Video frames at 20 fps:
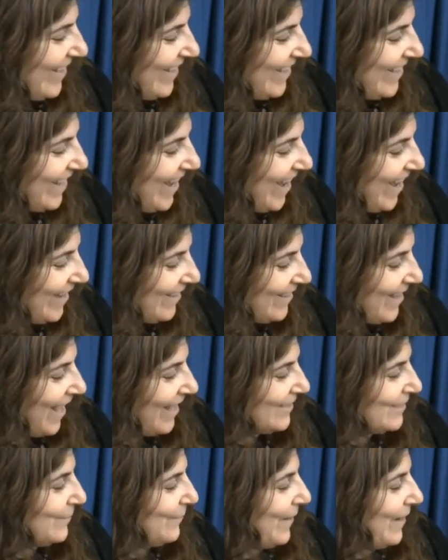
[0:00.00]
Yay,
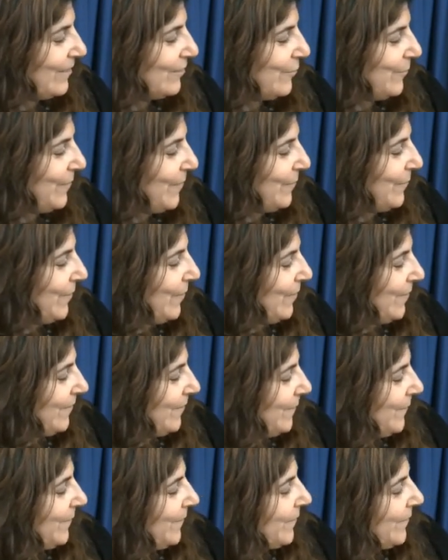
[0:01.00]
last page, people.
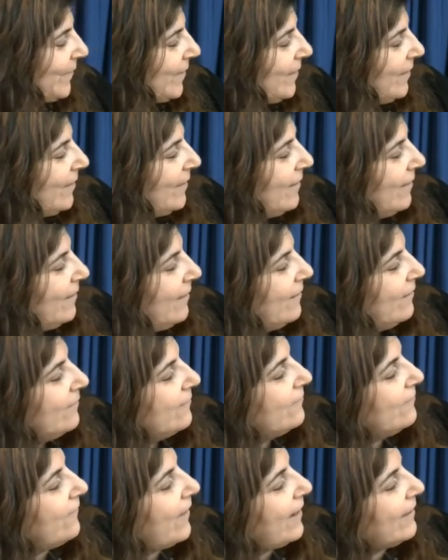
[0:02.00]

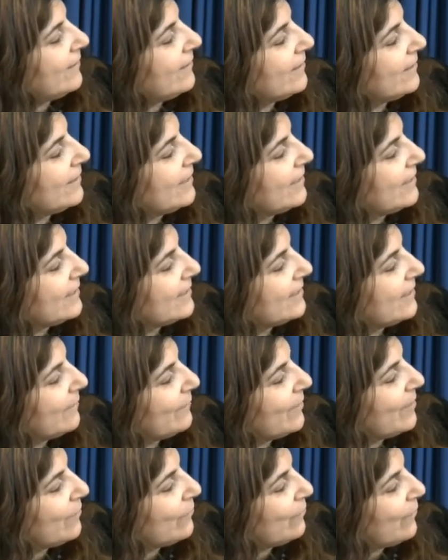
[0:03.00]
Finally,
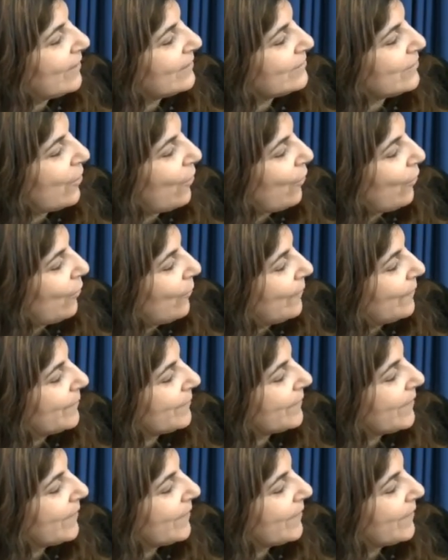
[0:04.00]
Samir went home,